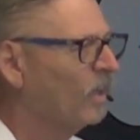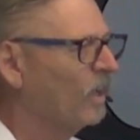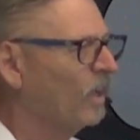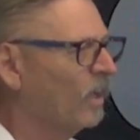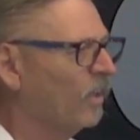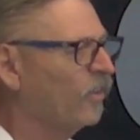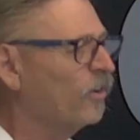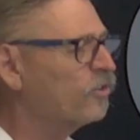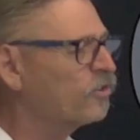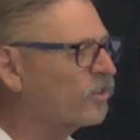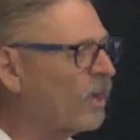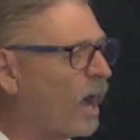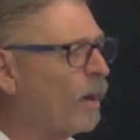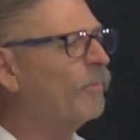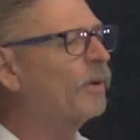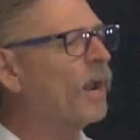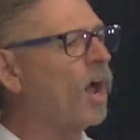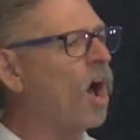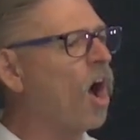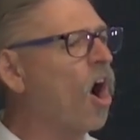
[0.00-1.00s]
There's
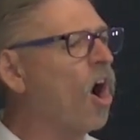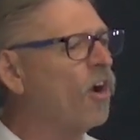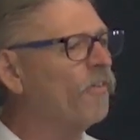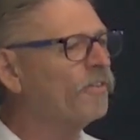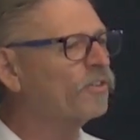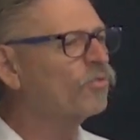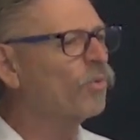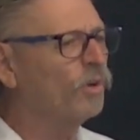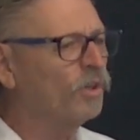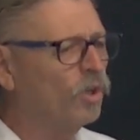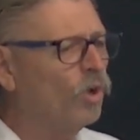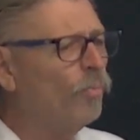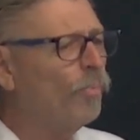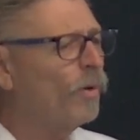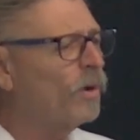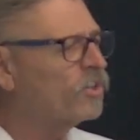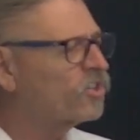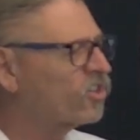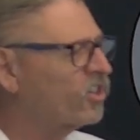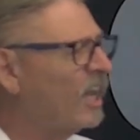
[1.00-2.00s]
coming a harvest. When you
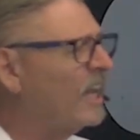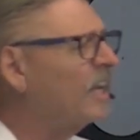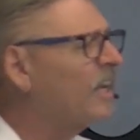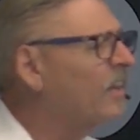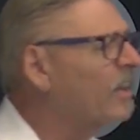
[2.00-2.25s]
put seed in the